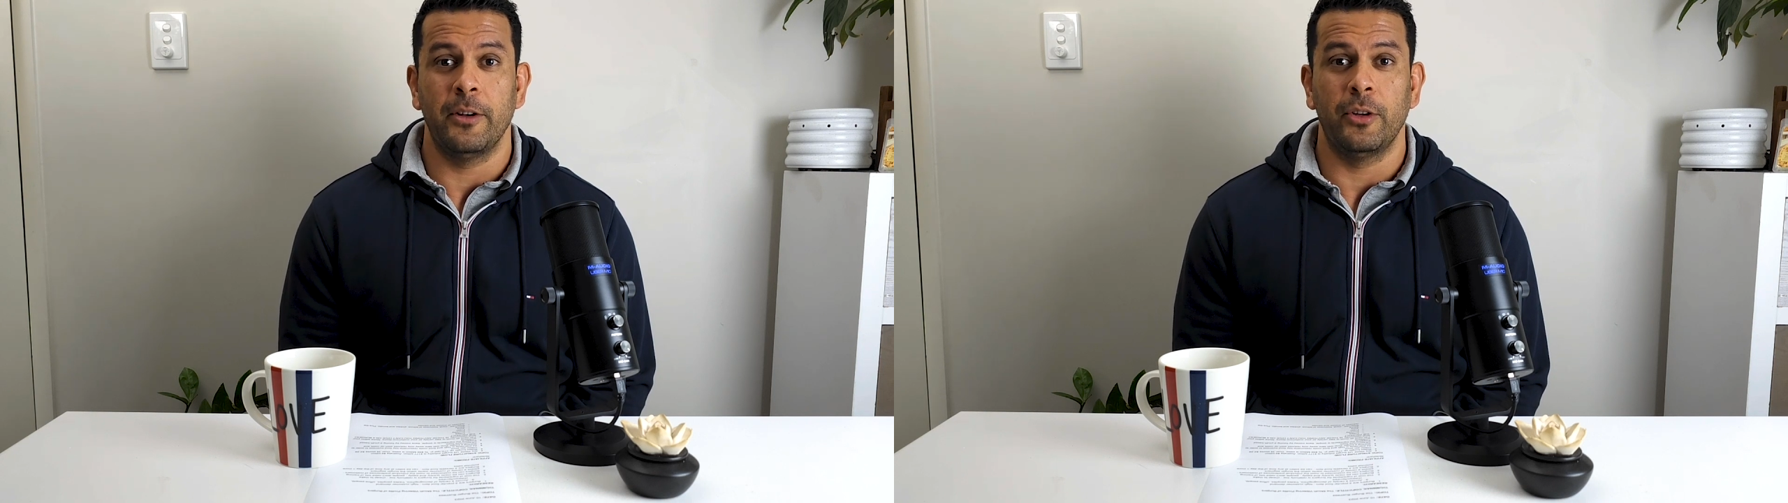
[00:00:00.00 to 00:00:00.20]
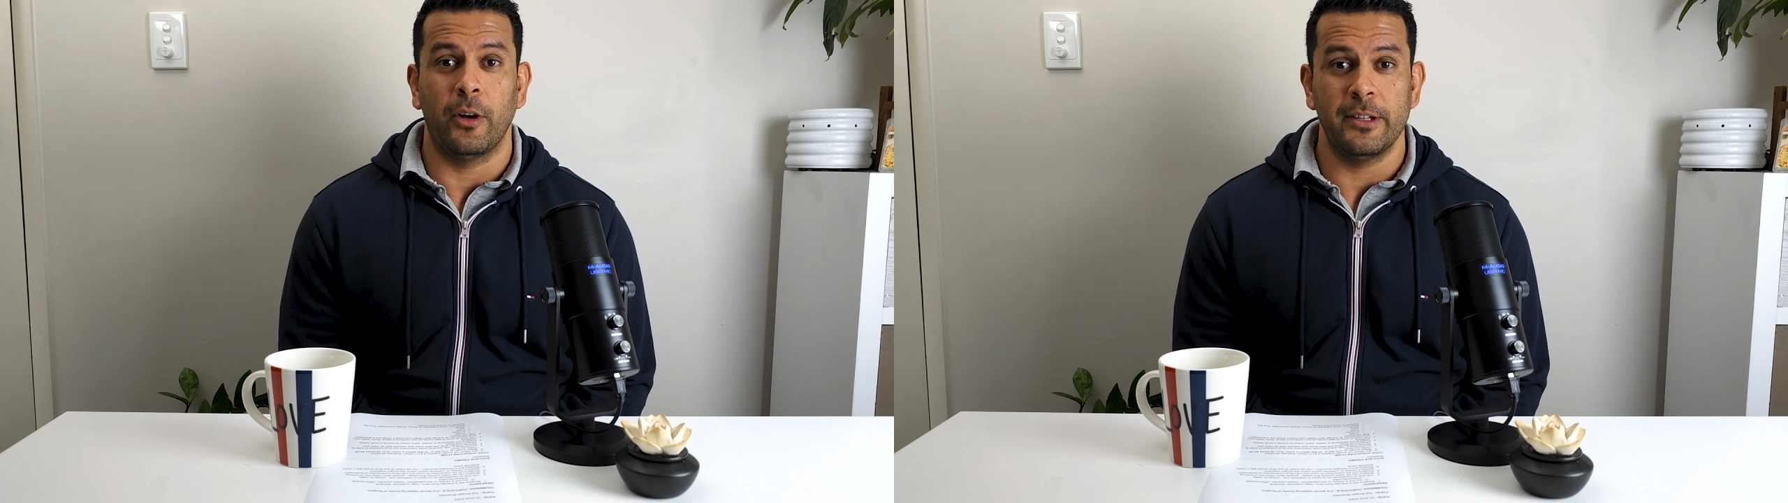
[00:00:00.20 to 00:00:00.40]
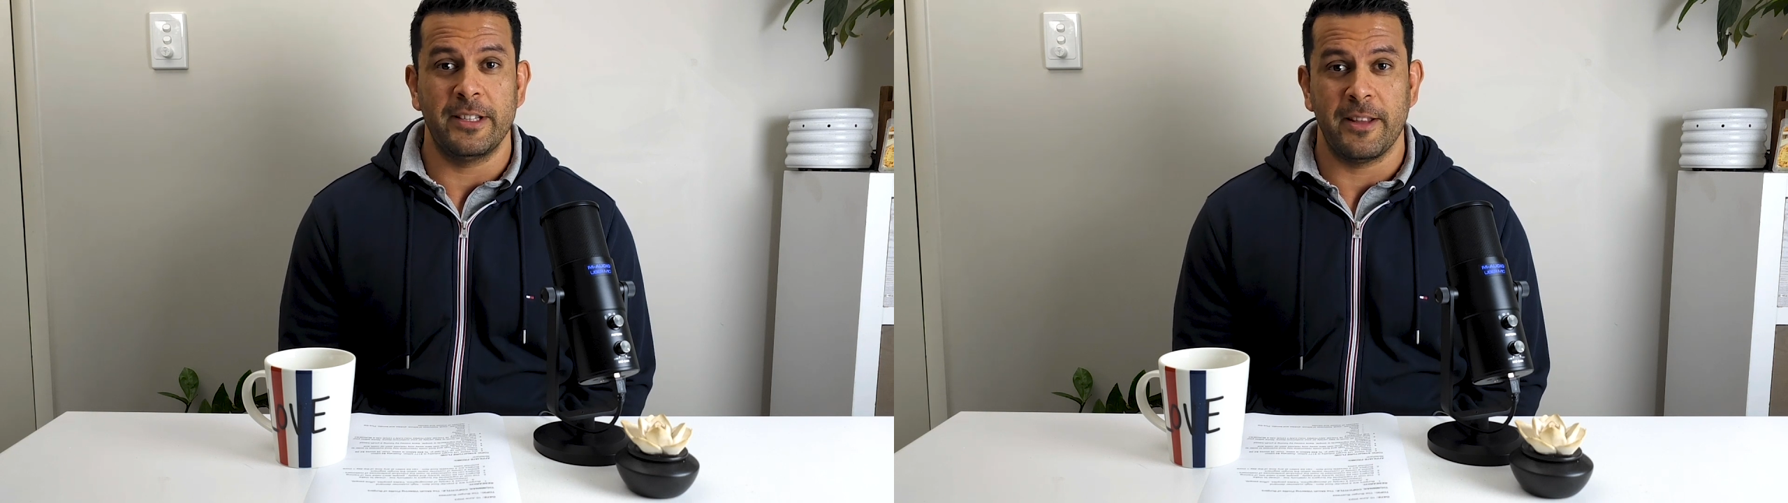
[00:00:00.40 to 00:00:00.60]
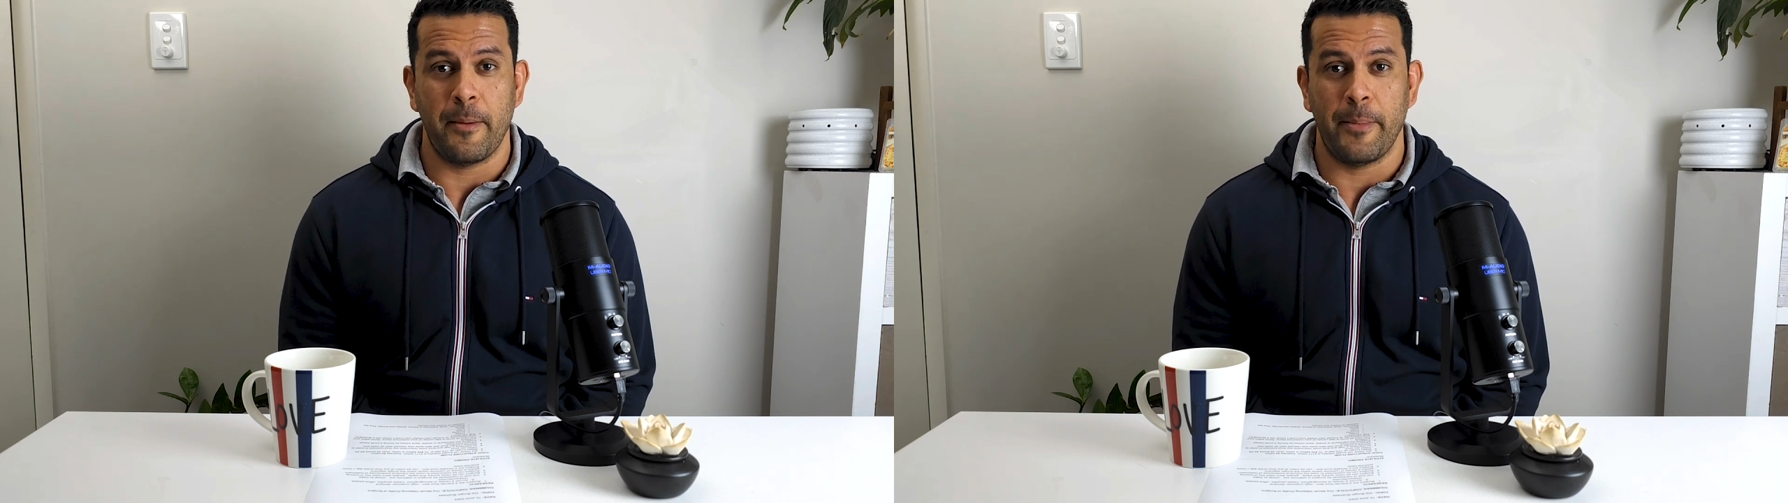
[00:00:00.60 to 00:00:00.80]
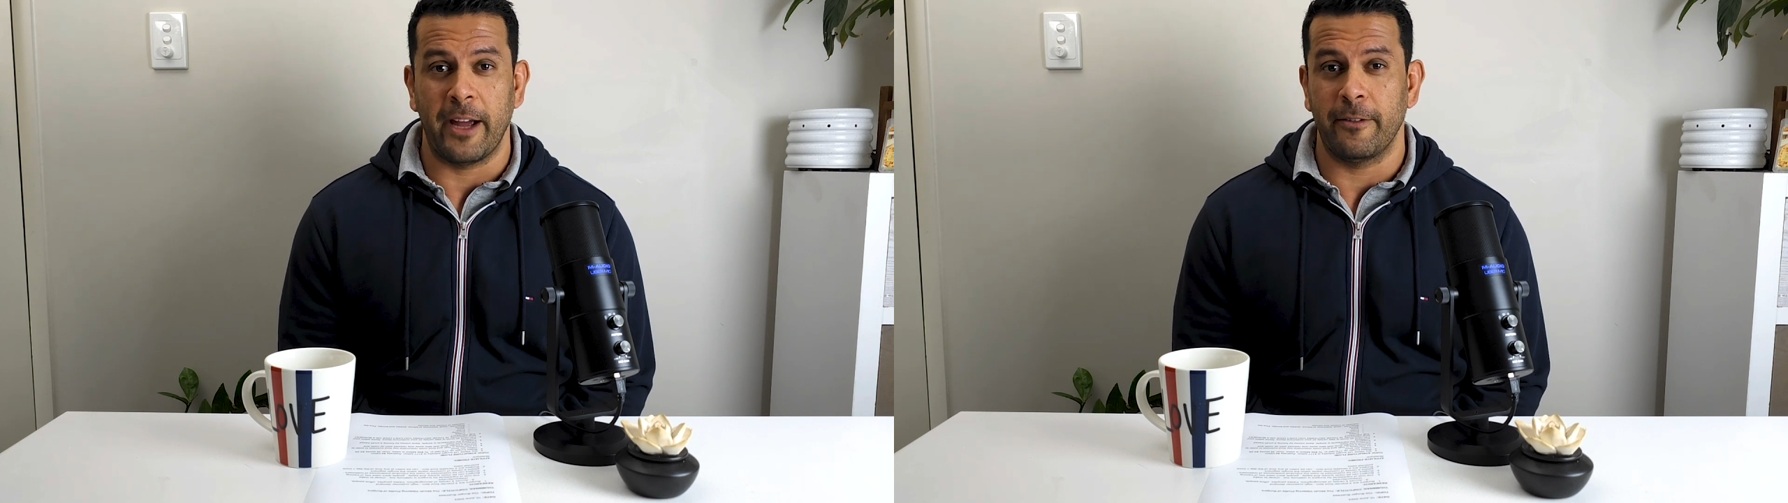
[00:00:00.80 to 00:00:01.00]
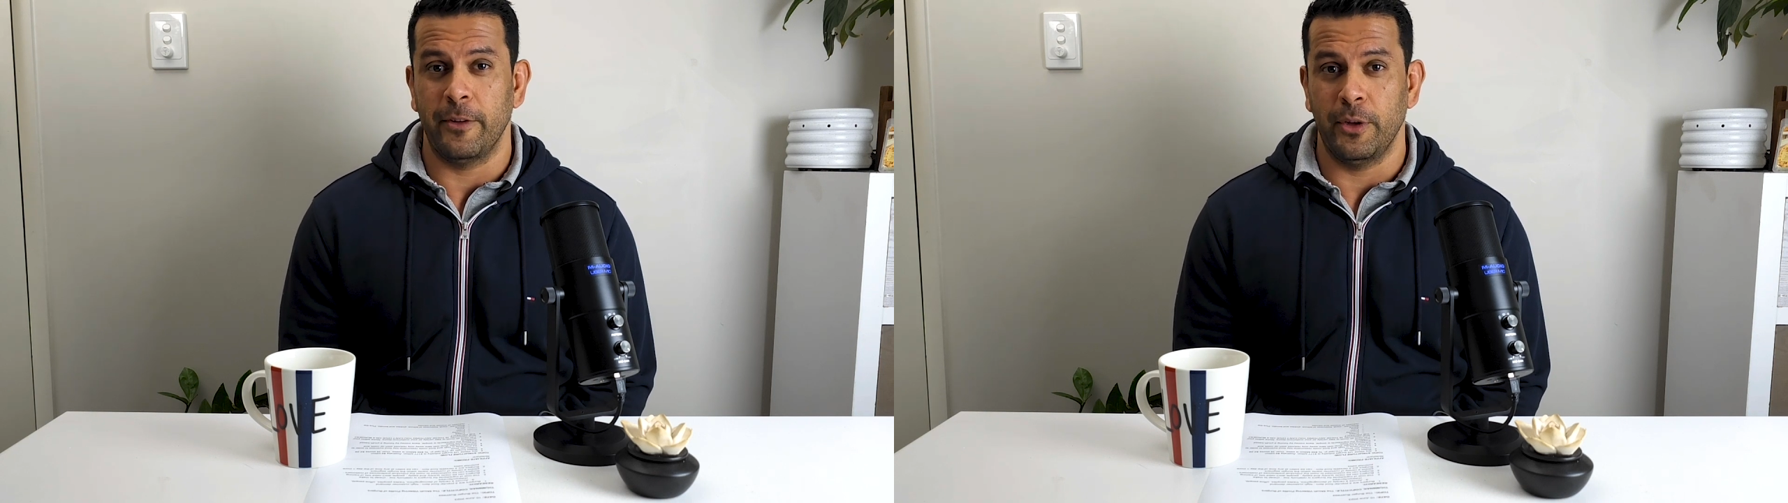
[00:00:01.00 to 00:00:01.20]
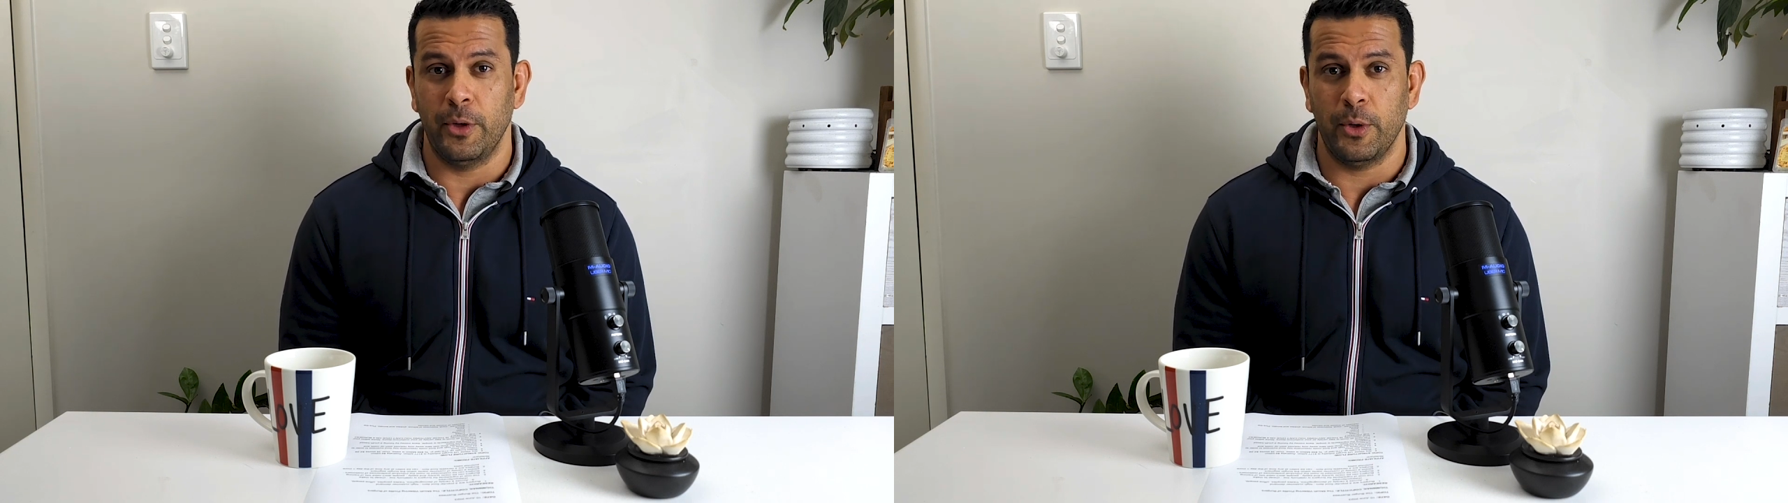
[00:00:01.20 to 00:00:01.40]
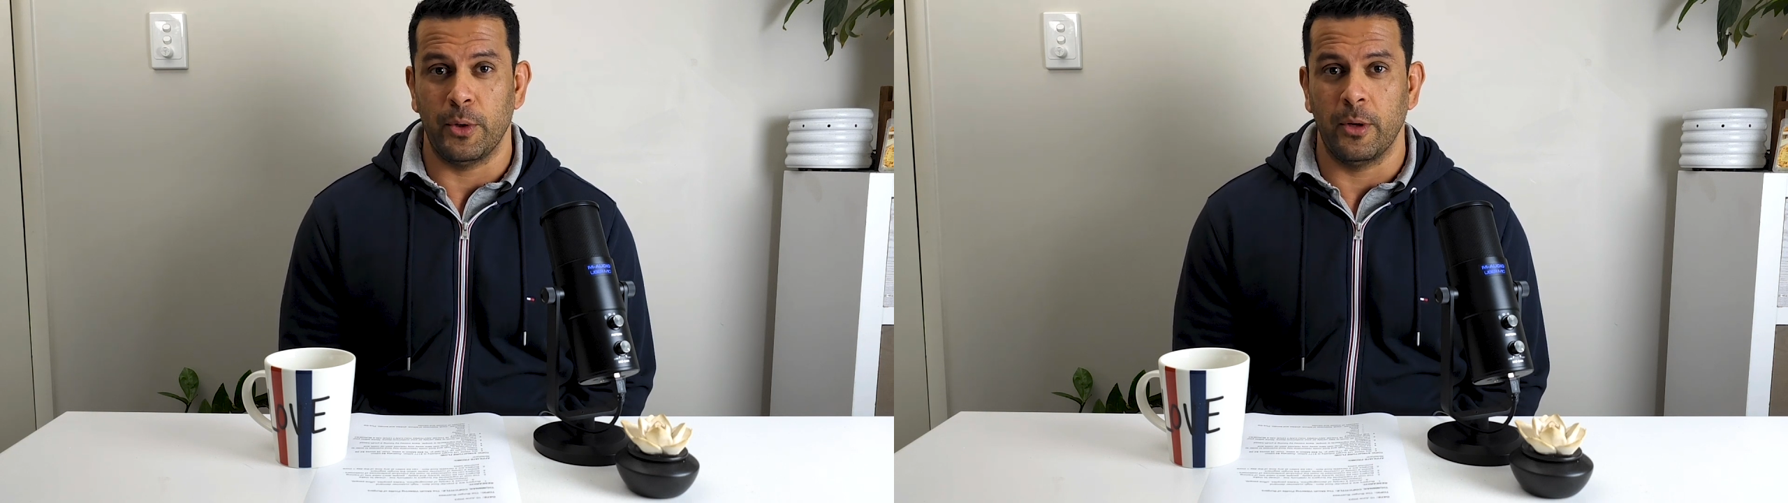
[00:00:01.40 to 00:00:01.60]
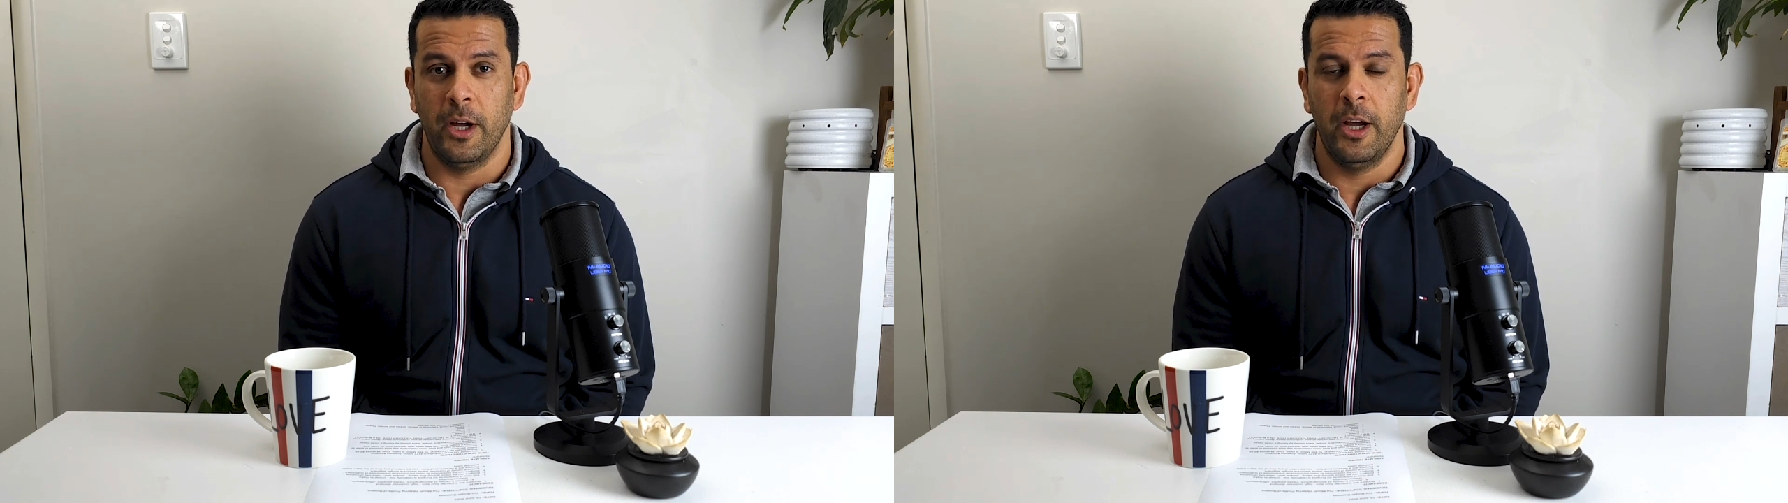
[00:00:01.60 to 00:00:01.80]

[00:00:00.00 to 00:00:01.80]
dollars in the bank for you.